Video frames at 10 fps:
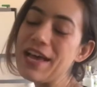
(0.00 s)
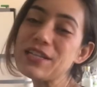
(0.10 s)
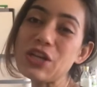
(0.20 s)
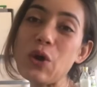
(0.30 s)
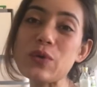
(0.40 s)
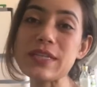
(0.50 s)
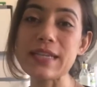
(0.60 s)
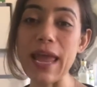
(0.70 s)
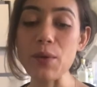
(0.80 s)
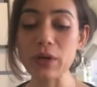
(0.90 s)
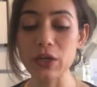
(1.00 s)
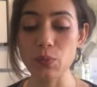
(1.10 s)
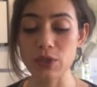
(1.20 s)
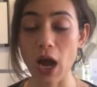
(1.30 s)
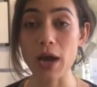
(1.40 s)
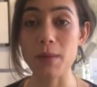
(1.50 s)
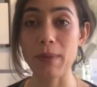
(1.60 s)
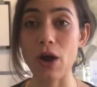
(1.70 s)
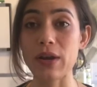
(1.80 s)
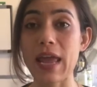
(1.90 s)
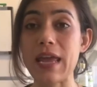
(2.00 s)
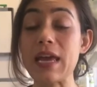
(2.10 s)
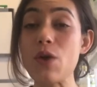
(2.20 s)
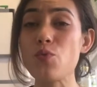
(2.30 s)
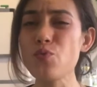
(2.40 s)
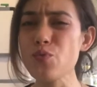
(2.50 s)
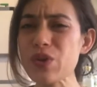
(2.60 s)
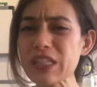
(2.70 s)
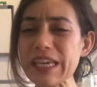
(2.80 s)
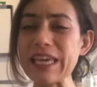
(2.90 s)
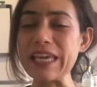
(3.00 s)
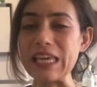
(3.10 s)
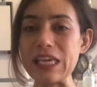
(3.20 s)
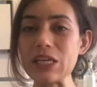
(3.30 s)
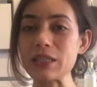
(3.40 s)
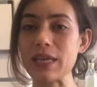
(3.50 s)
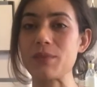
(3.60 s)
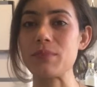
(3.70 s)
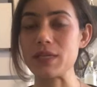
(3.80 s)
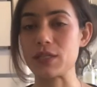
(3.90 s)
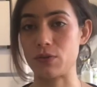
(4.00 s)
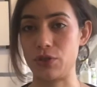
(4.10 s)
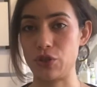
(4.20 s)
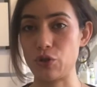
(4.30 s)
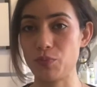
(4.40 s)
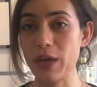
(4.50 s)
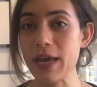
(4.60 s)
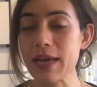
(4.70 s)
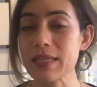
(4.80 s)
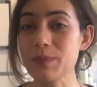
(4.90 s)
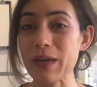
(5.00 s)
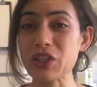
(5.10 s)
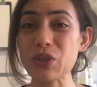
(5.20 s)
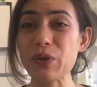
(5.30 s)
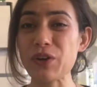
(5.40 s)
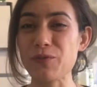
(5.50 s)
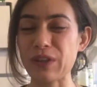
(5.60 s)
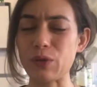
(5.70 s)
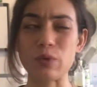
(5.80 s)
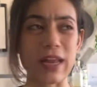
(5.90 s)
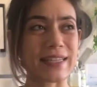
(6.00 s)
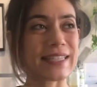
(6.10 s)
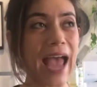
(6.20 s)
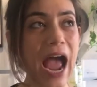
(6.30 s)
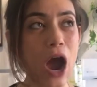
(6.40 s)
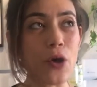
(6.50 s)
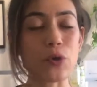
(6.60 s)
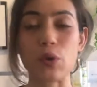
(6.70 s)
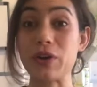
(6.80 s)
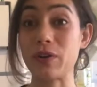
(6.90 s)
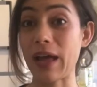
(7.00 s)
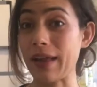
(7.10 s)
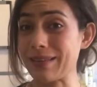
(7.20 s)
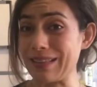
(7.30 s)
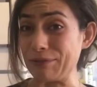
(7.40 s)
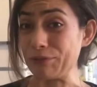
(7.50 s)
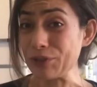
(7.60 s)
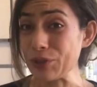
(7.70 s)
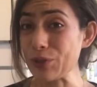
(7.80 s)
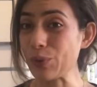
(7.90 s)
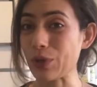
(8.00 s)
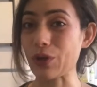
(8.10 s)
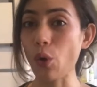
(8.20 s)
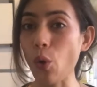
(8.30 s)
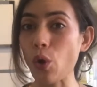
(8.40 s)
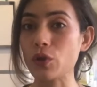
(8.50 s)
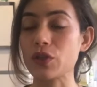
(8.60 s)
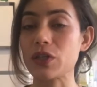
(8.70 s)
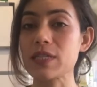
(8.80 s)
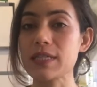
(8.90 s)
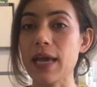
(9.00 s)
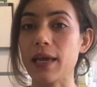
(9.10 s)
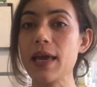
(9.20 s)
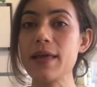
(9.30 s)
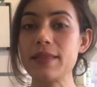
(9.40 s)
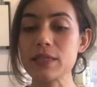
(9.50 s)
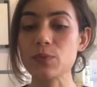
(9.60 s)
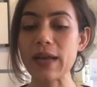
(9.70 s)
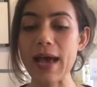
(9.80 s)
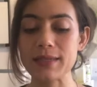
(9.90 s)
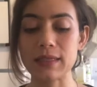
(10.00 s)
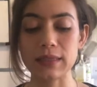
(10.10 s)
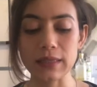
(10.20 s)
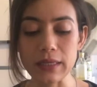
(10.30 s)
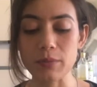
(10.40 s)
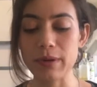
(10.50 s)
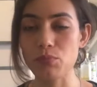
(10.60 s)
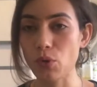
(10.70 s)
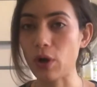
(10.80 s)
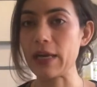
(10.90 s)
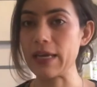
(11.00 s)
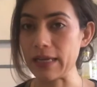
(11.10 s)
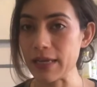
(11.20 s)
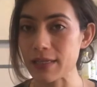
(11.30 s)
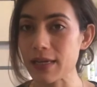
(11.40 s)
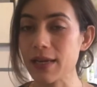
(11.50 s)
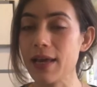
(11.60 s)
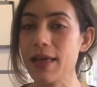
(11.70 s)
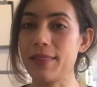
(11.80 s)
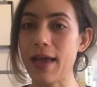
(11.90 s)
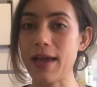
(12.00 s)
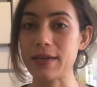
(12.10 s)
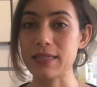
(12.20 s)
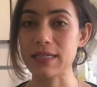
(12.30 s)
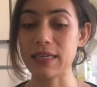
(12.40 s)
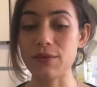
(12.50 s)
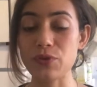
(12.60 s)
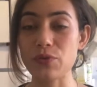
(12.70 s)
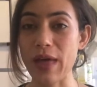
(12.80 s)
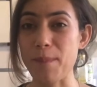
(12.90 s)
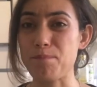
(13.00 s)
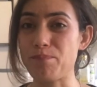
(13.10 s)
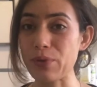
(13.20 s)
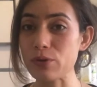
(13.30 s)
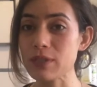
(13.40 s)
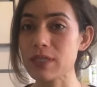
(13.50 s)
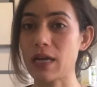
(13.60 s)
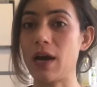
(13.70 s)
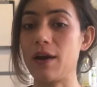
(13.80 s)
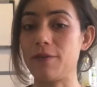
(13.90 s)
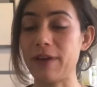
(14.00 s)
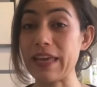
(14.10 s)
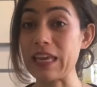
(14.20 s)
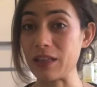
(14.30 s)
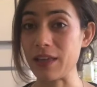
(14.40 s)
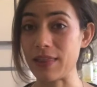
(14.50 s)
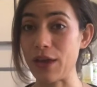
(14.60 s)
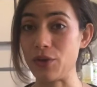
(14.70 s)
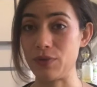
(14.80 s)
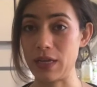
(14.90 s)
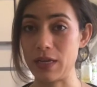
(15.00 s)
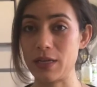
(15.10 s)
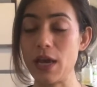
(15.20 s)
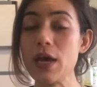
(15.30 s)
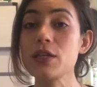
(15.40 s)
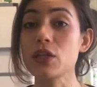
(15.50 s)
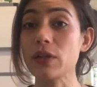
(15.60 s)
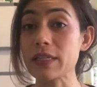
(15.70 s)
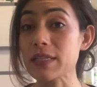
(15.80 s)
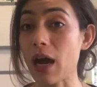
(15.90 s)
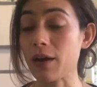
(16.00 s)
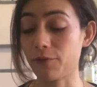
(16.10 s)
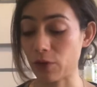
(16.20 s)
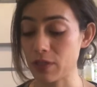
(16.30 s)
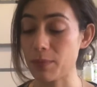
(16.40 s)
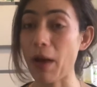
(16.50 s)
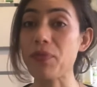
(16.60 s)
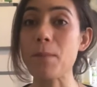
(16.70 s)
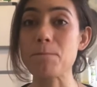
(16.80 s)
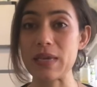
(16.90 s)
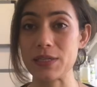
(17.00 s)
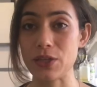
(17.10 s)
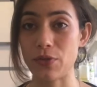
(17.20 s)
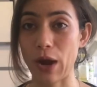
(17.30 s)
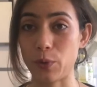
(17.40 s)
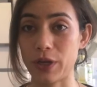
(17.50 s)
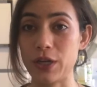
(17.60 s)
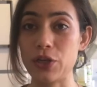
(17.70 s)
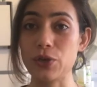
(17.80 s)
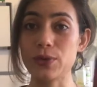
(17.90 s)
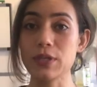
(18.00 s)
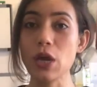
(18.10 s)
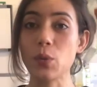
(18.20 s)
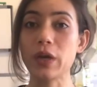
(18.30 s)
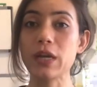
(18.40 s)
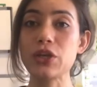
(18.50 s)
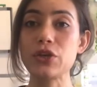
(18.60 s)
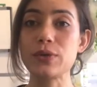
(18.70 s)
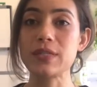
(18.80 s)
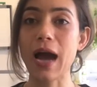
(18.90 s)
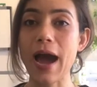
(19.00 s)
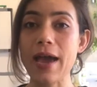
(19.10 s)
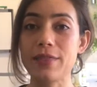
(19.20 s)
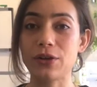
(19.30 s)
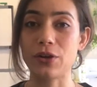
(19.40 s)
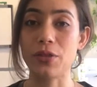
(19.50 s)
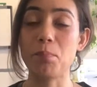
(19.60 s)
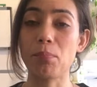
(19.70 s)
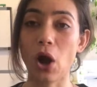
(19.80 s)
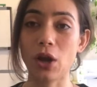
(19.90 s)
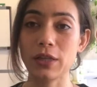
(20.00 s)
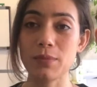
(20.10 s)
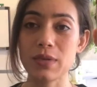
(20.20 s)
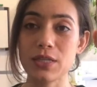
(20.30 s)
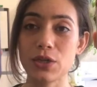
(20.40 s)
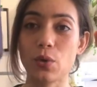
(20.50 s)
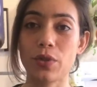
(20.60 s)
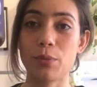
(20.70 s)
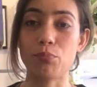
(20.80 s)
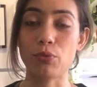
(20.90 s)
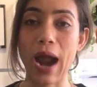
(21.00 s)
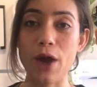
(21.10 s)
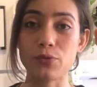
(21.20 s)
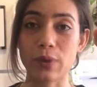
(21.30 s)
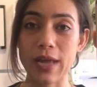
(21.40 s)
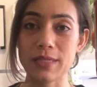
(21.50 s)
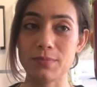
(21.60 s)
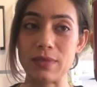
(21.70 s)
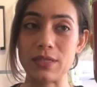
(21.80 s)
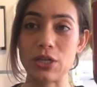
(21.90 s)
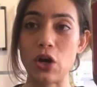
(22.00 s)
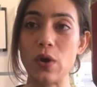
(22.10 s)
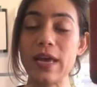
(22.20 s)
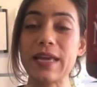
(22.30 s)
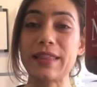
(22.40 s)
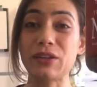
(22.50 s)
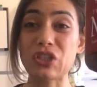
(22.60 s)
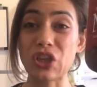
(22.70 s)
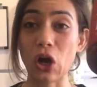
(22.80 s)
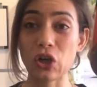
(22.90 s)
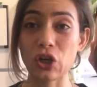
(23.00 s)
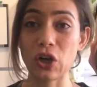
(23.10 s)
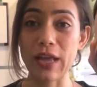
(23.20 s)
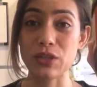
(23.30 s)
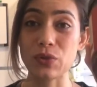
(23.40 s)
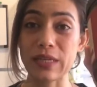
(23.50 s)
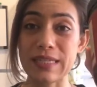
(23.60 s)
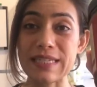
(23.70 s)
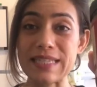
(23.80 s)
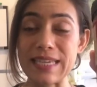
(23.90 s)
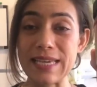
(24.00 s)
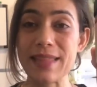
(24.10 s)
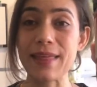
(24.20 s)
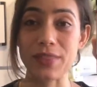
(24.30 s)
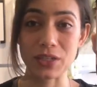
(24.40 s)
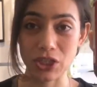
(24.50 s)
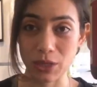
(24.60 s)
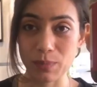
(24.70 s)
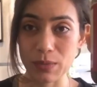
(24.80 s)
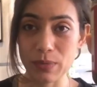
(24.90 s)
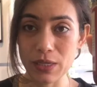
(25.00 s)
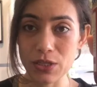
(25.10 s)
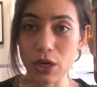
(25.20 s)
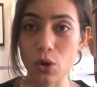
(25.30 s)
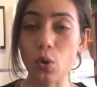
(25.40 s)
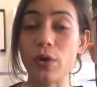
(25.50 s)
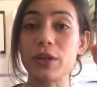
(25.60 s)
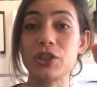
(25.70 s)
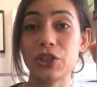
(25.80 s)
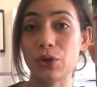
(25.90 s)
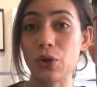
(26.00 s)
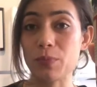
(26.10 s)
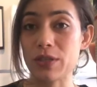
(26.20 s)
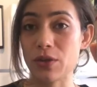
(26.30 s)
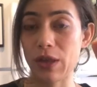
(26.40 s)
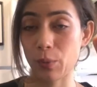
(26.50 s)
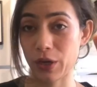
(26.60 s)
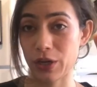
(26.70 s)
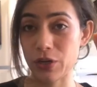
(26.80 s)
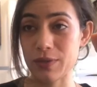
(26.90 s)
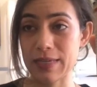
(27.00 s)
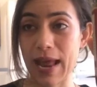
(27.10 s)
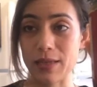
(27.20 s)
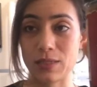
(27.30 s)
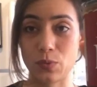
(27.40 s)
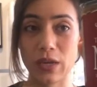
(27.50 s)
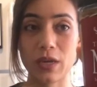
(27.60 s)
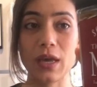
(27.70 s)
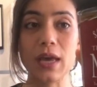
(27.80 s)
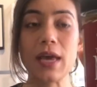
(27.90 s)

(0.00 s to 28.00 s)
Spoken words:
So today we're going to talk about a really healing miso soup, especially when you're feeling run down or you got the flu or a cold or you're sick. This one has a little bit more in it and to give you that boost of healing that you need. So let's talk first about the miso that we're gonna use. We're gonna use either the barley miso or the brown rice miso. They're darker, as you can see, than the chickpea miso or the shiro miso that we're gonna use next week.